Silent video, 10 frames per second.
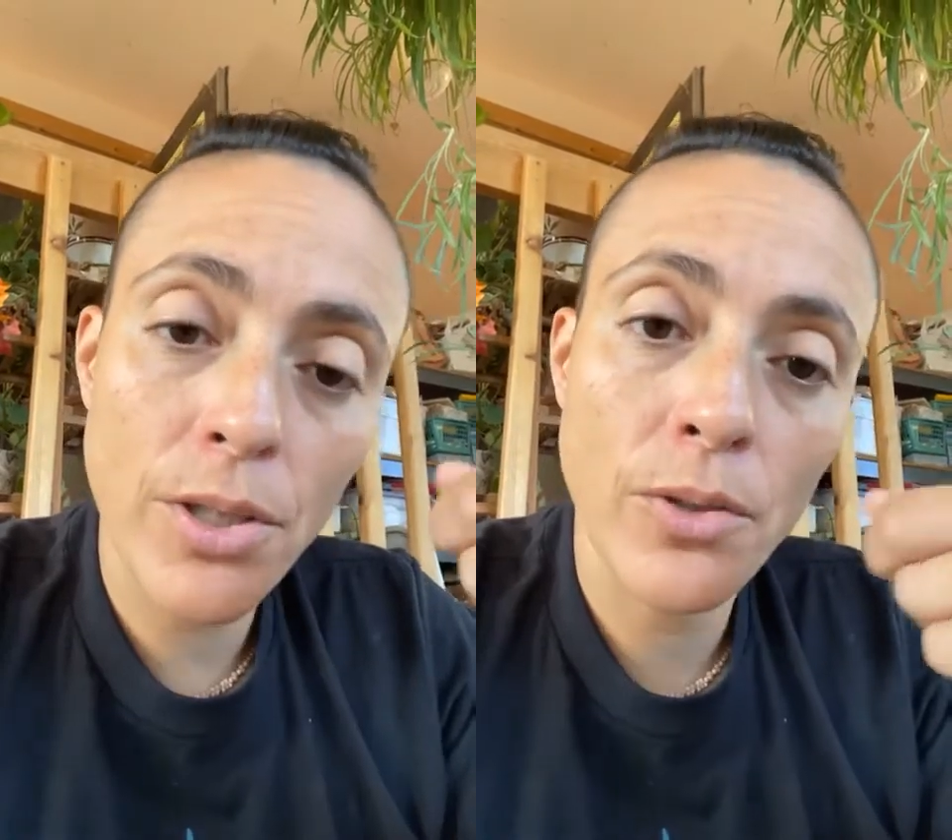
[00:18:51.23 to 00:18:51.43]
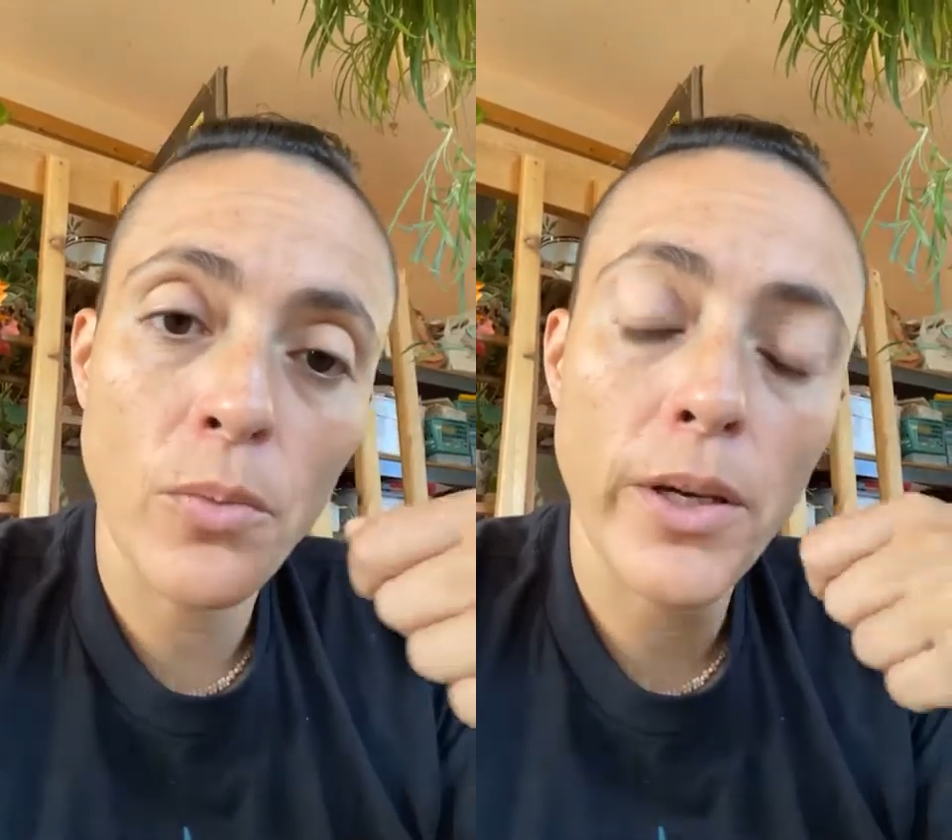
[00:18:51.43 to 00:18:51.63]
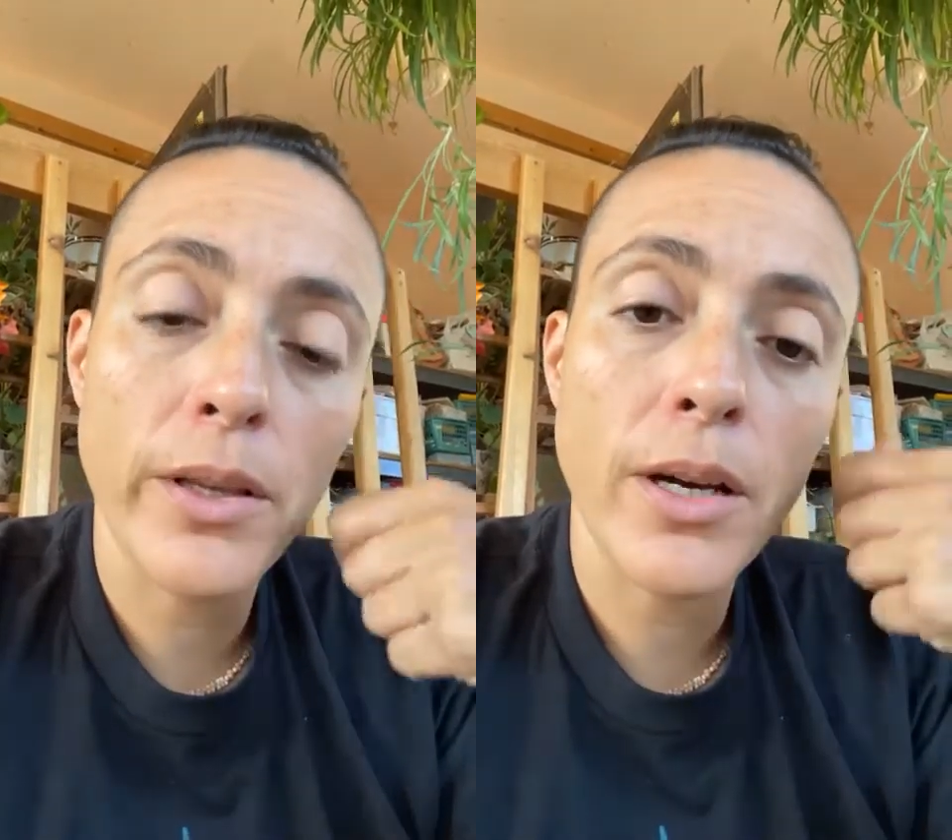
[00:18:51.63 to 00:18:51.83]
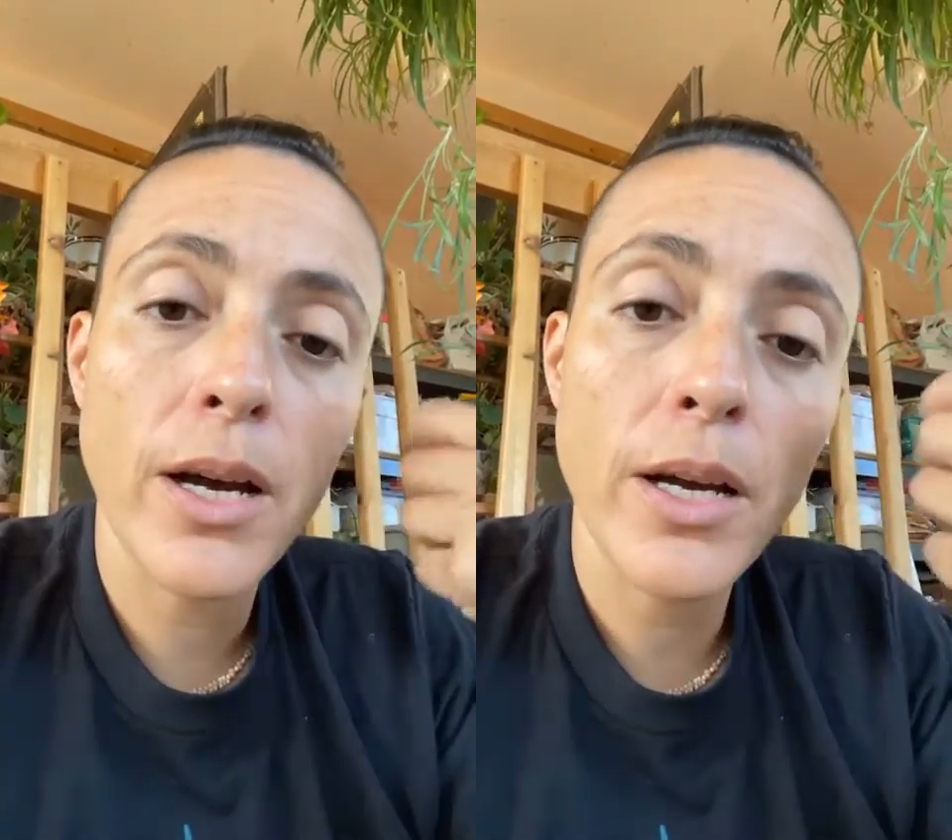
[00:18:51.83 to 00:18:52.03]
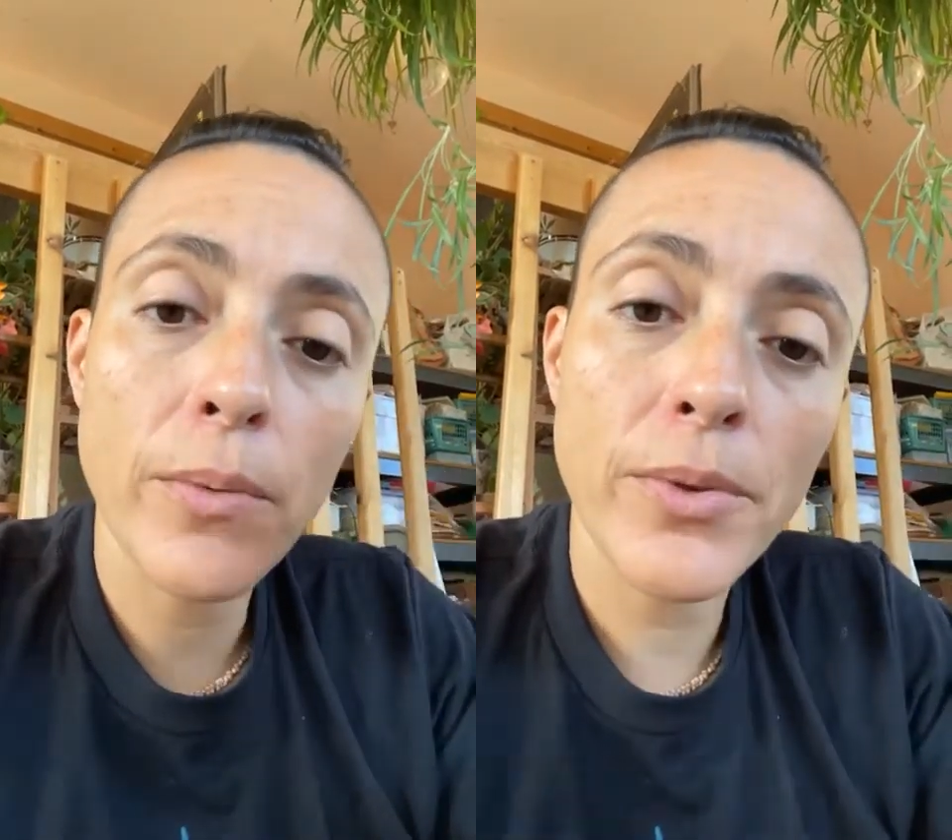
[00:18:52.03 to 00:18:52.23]
in the way that
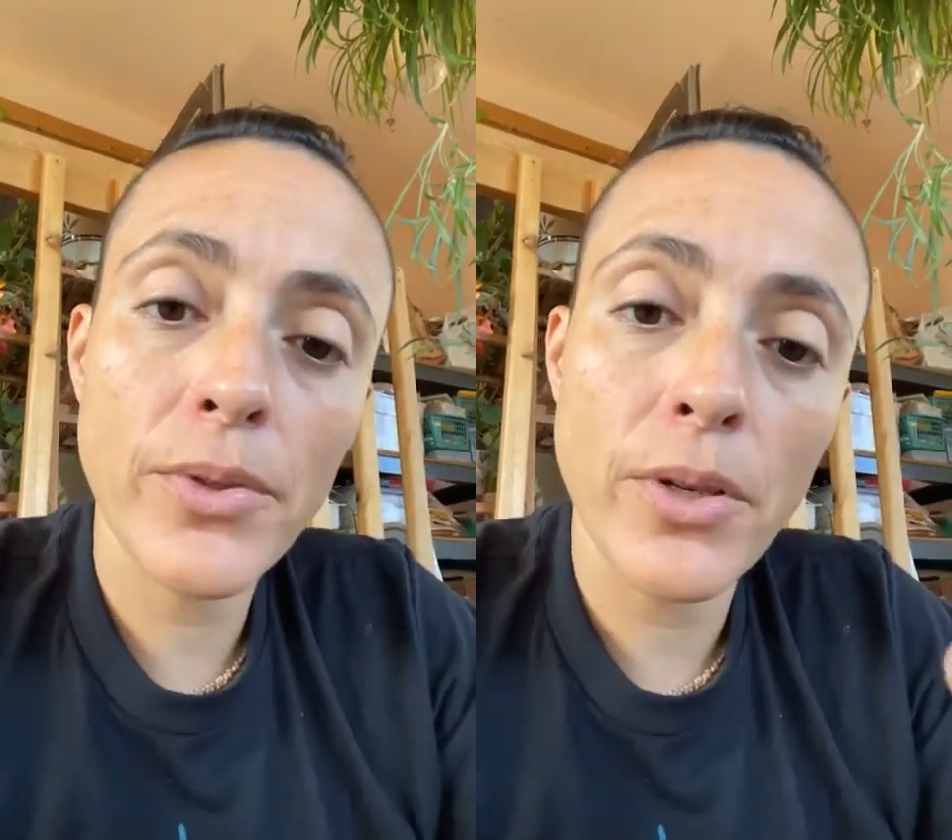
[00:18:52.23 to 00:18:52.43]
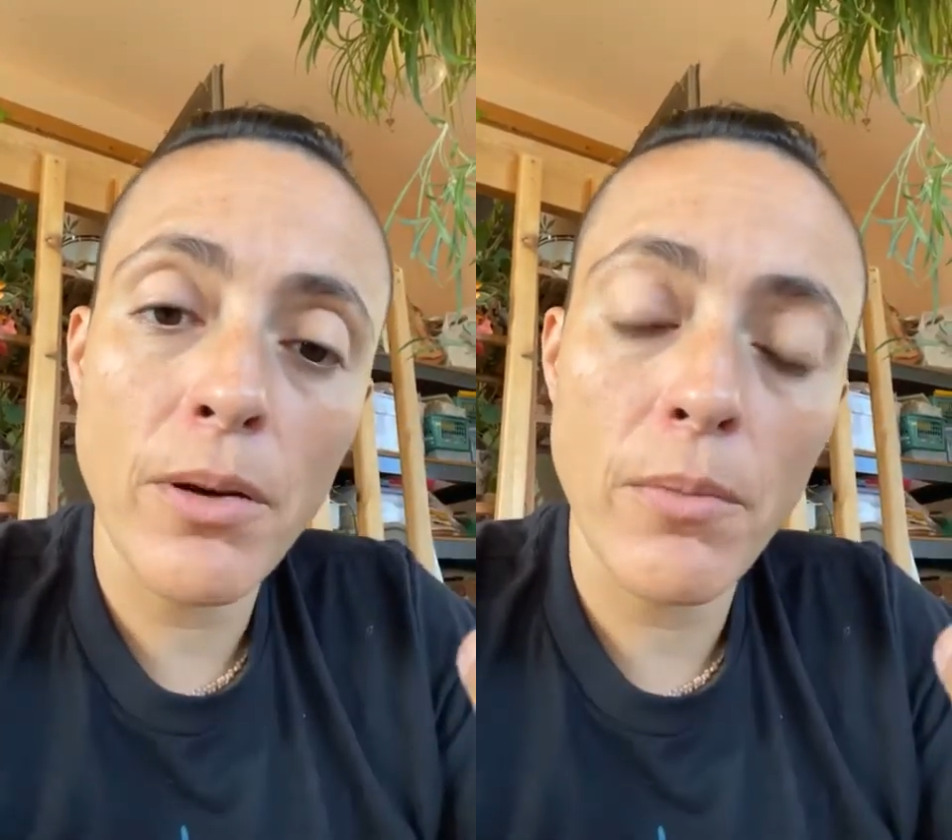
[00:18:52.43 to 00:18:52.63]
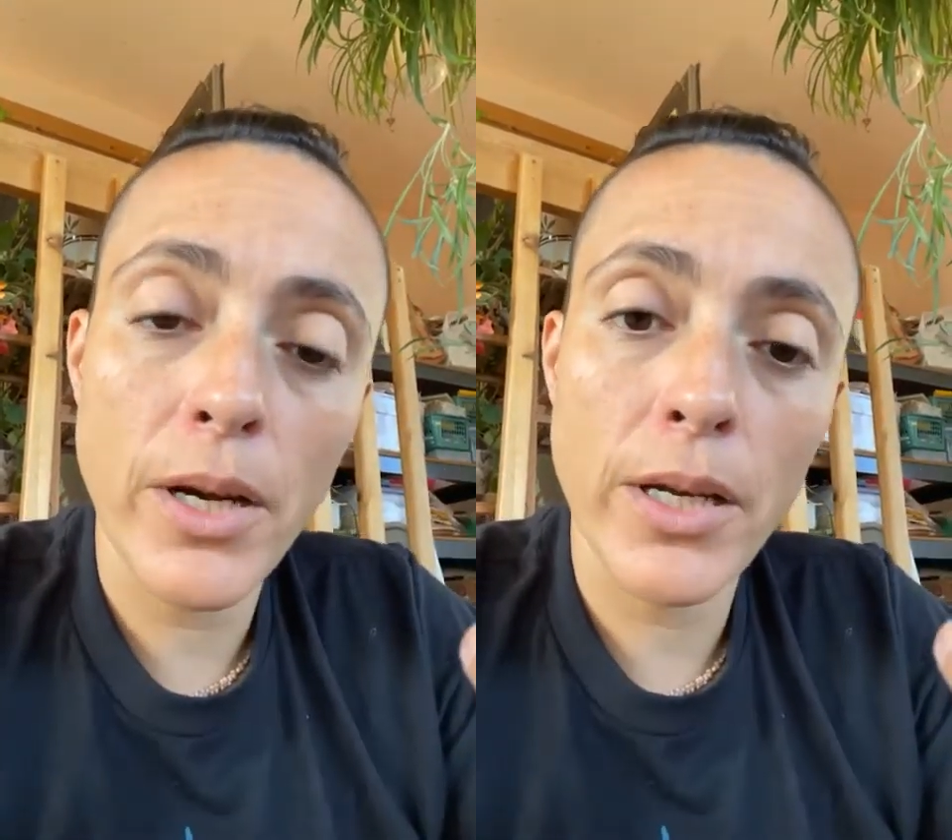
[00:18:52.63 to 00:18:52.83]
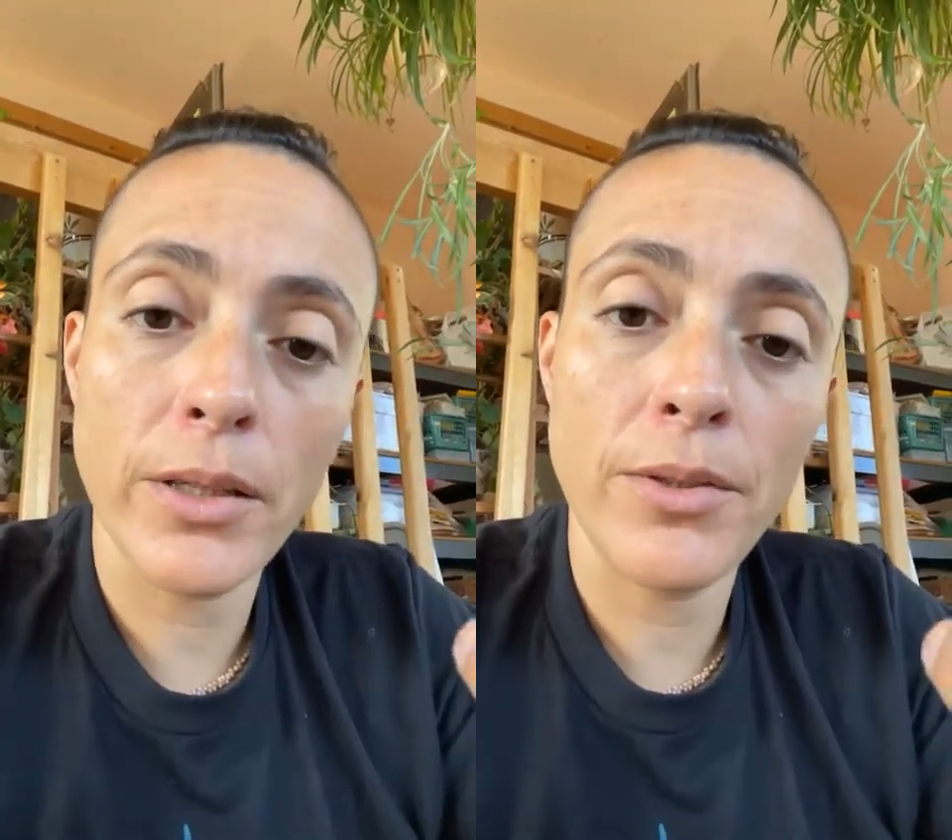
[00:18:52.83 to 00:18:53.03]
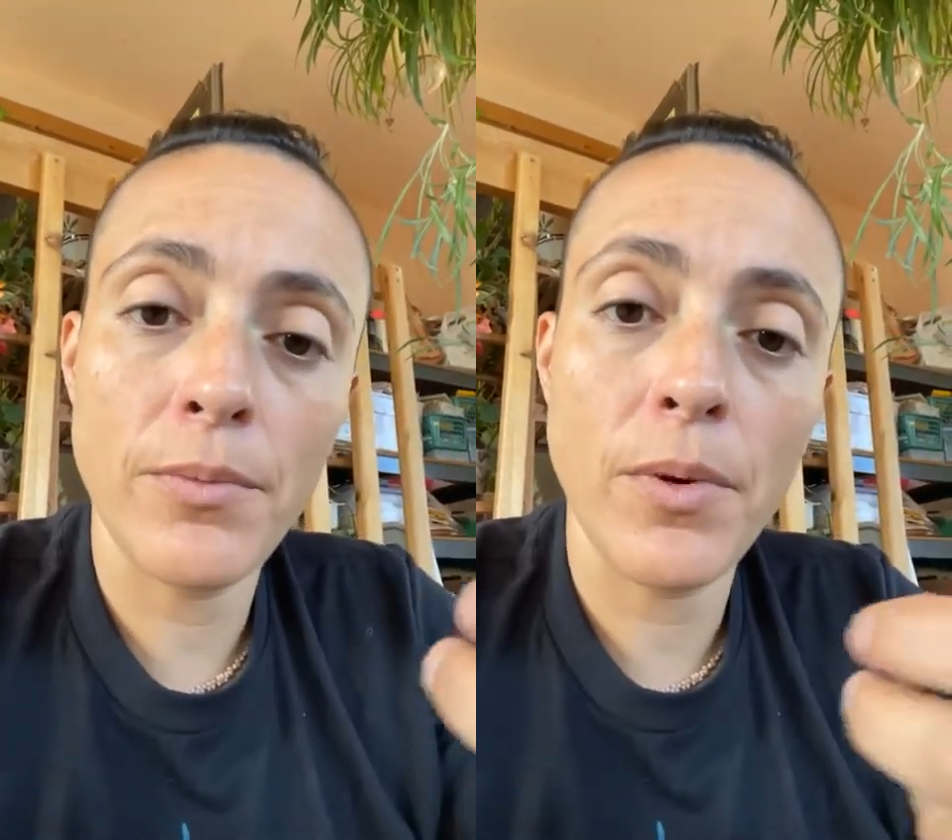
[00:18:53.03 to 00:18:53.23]
I was taught Mayan
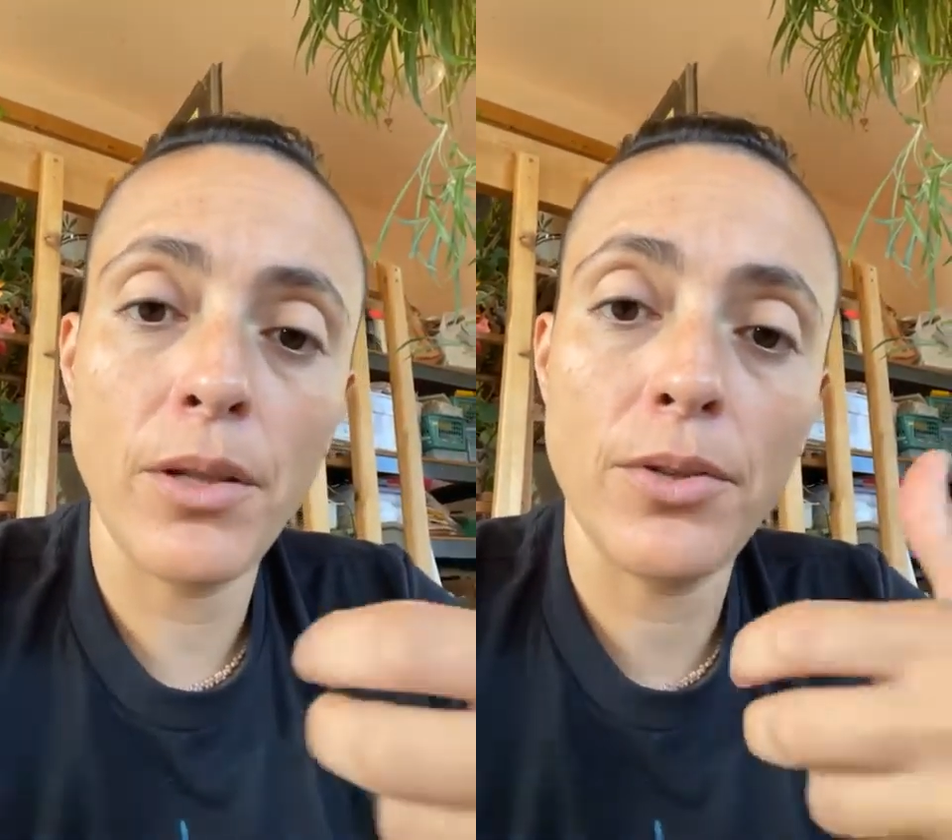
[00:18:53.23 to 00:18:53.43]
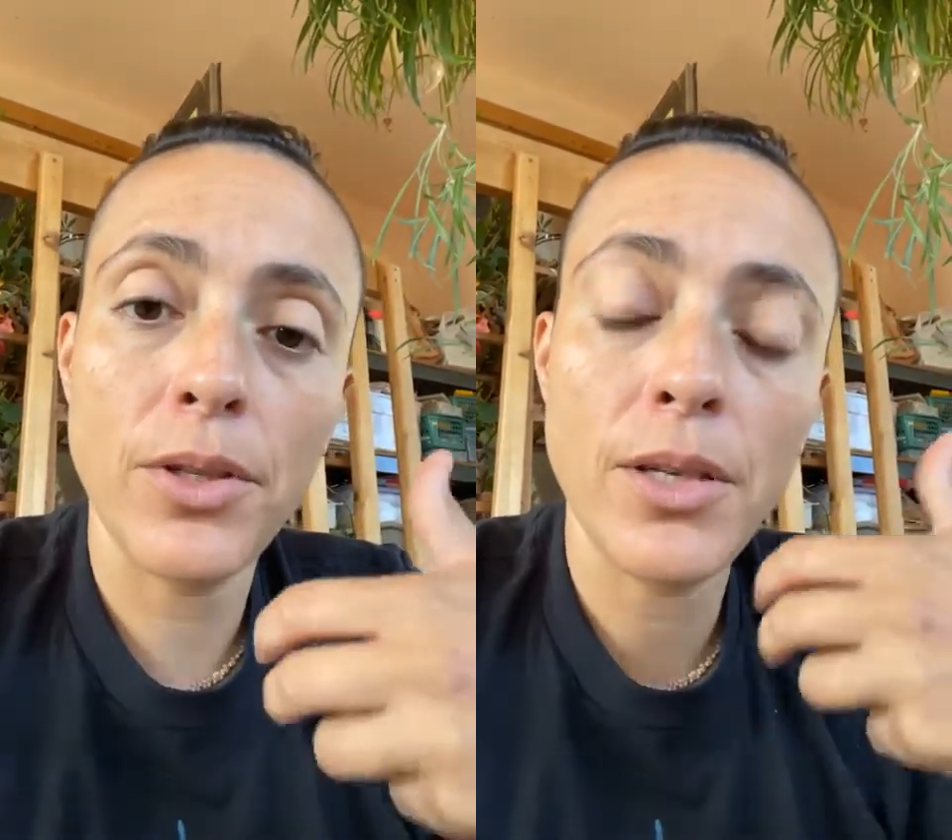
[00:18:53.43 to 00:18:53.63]
cosmology,